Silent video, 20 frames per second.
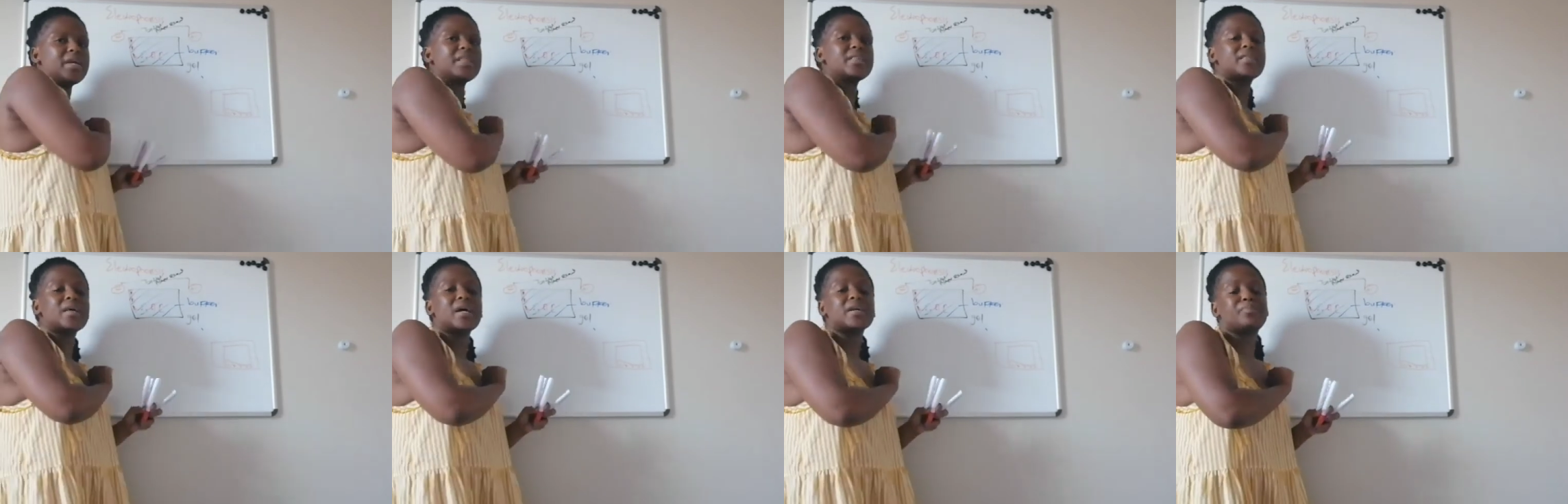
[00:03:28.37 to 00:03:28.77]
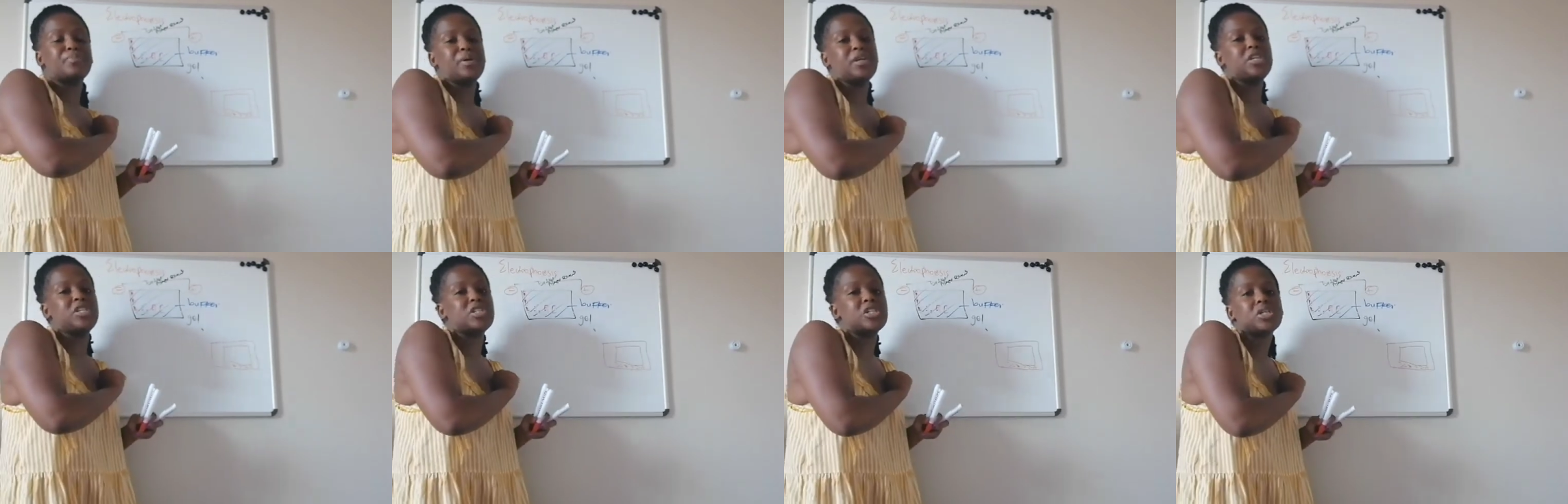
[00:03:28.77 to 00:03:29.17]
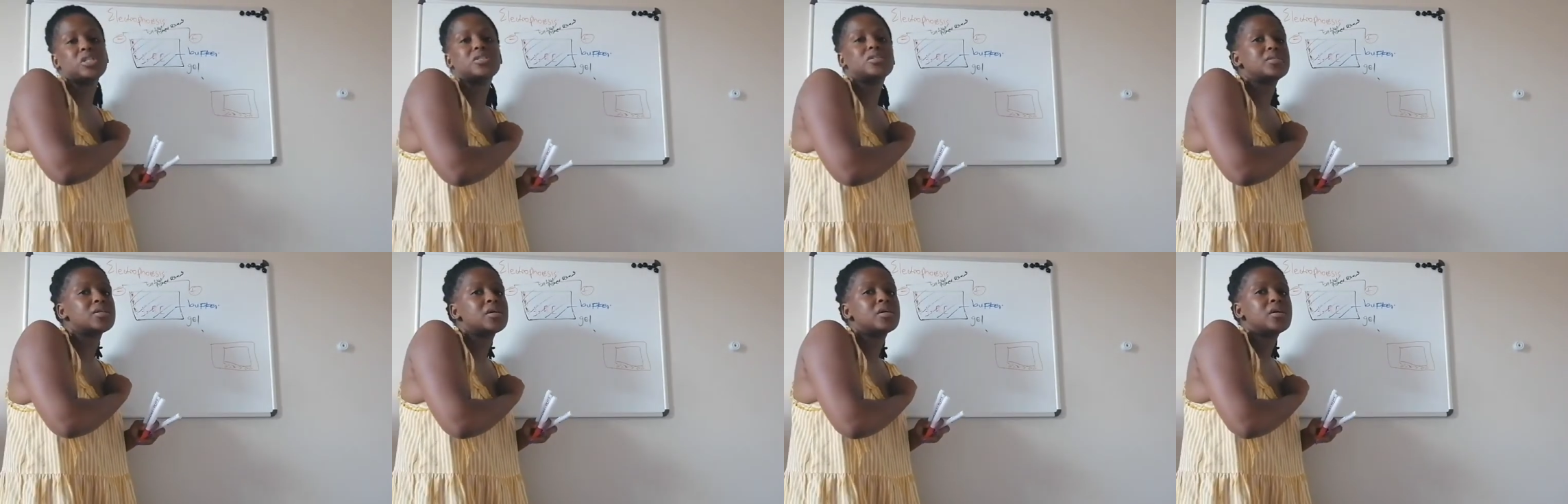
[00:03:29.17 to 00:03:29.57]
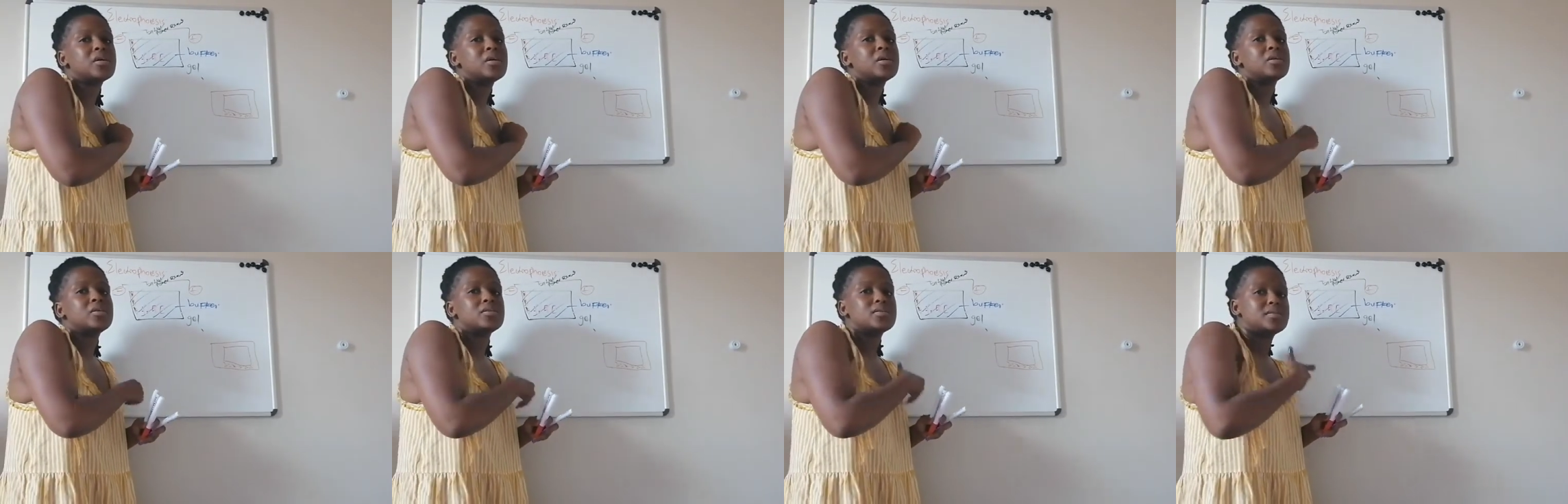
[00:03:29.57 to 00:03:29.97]
that patient
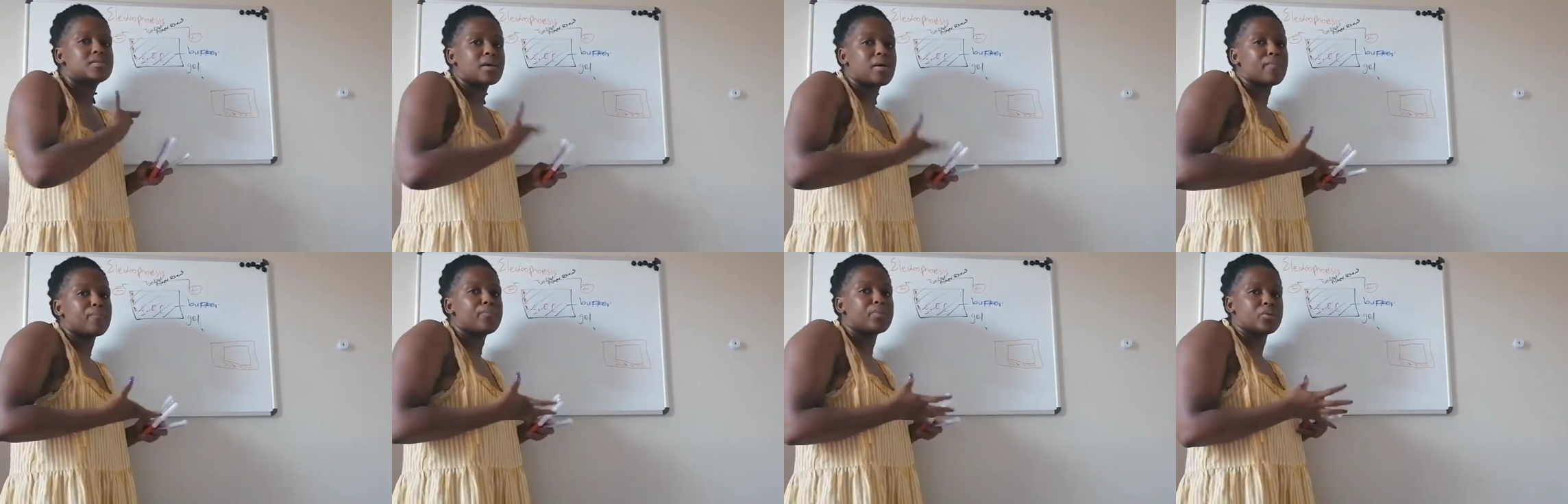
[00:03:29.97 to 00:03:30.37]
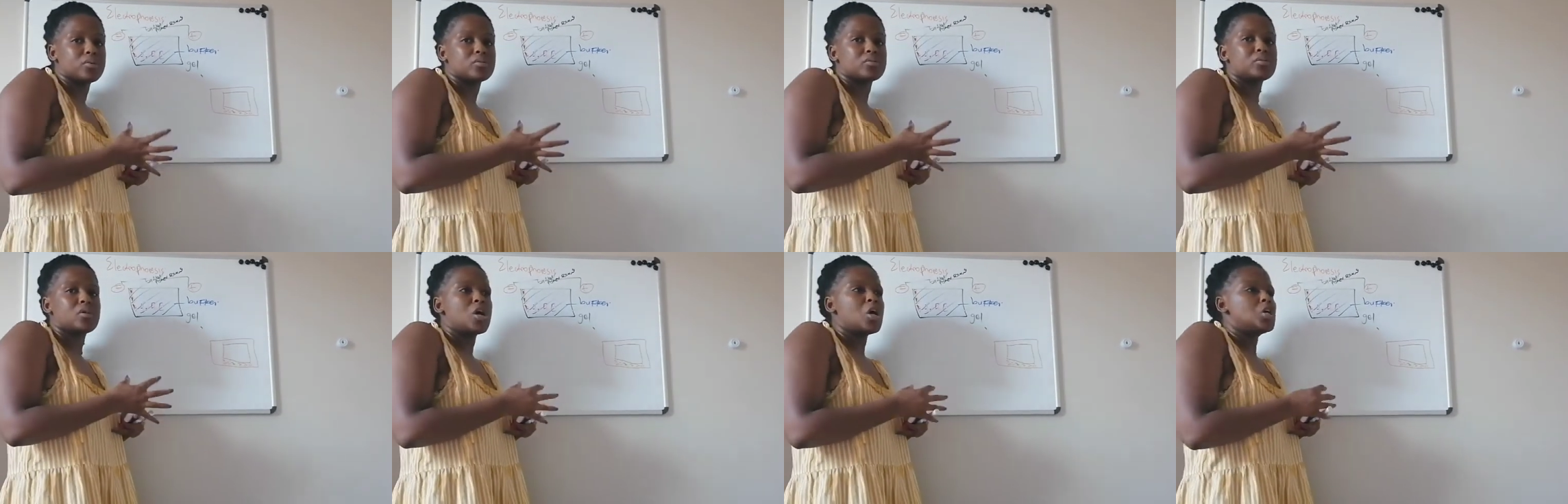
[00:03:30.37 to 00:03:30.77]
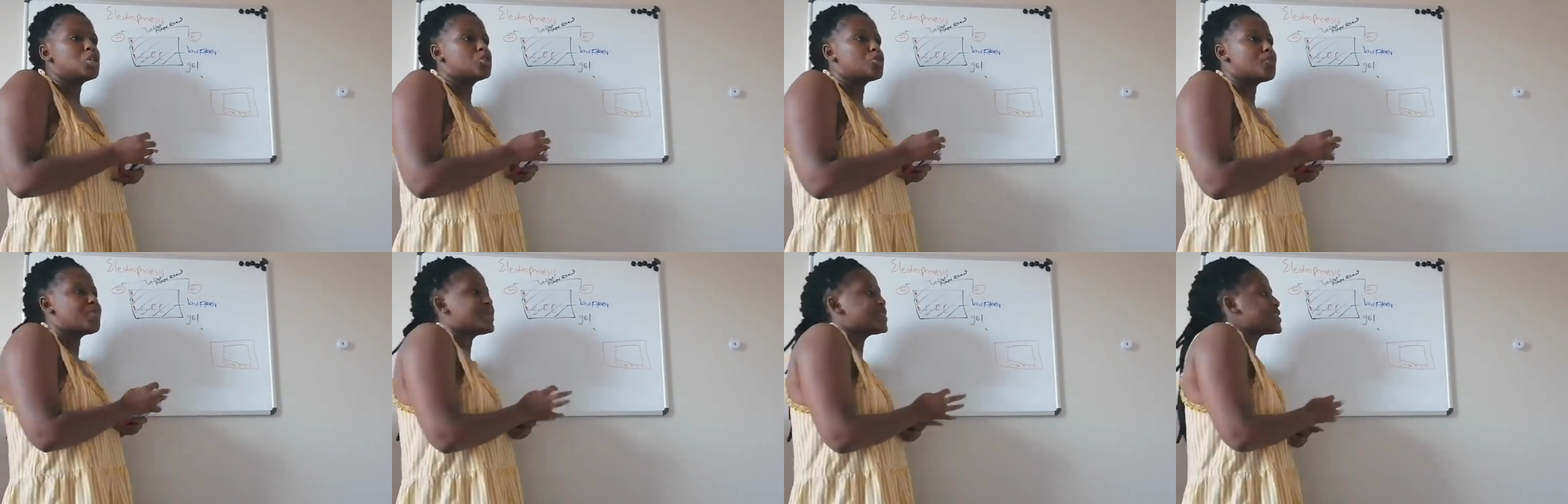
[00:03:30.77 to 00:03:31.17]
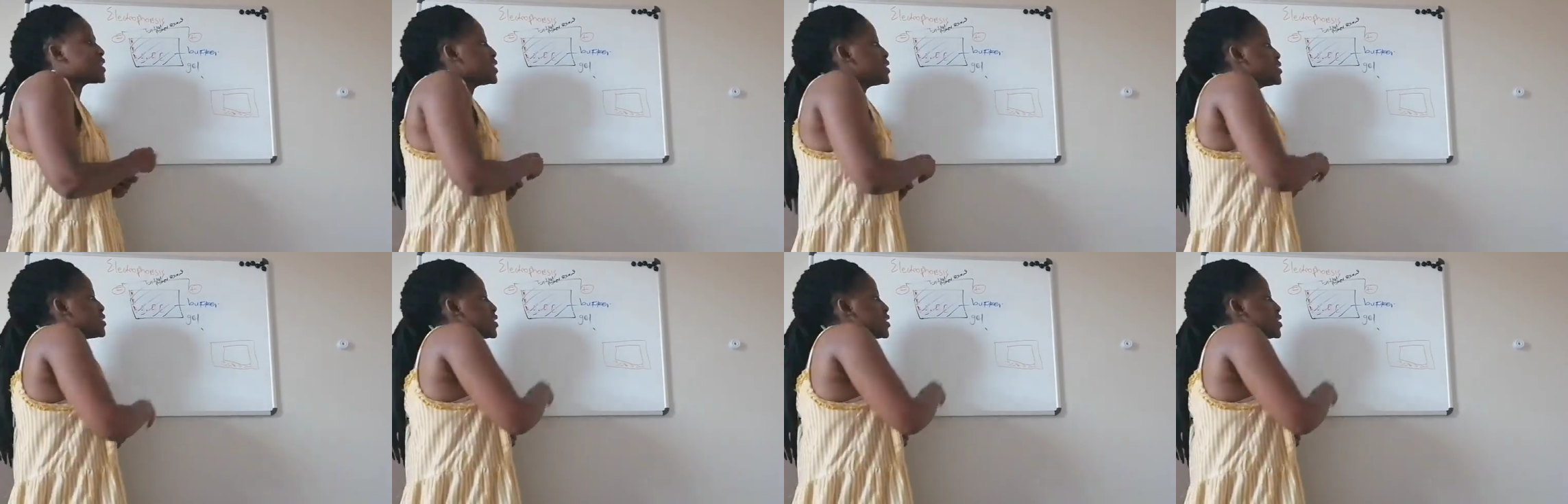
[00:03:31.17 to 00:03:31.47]
sample. So basically